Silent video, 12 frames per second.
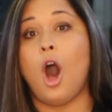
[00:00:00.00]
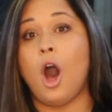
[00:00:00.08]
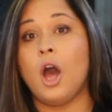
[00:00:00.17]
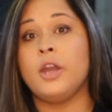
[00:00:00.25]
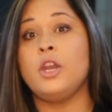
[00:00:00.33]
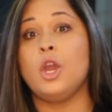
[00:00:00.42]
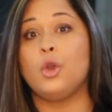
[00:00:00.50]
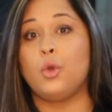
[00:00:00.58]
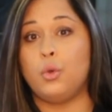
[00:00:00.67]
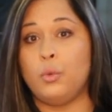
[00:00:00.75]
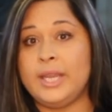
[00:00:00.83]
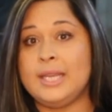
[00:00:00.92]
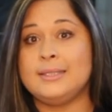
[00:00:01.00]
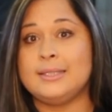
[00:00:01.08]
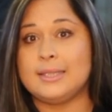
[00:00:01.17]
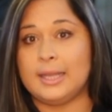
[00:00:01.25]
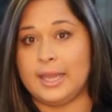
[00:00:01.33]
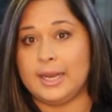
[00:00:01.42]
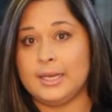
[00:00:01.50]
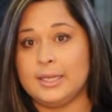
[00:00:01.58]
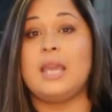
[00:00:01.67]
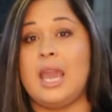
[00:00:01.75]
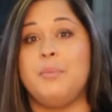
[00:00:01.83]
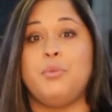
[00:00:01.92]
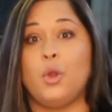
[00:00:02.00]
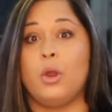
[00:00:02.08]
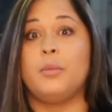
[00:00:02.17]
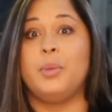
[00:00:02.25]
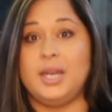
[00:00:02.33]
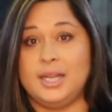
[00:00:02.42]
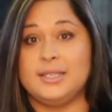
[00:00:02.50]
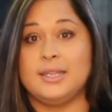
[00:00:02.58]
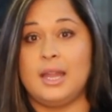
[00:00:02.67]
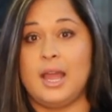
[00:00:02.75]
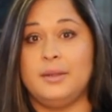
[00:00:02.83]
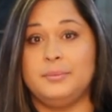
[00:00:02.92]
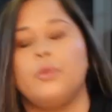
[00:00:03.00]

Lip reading: on Queensland, Cape York Peninsula.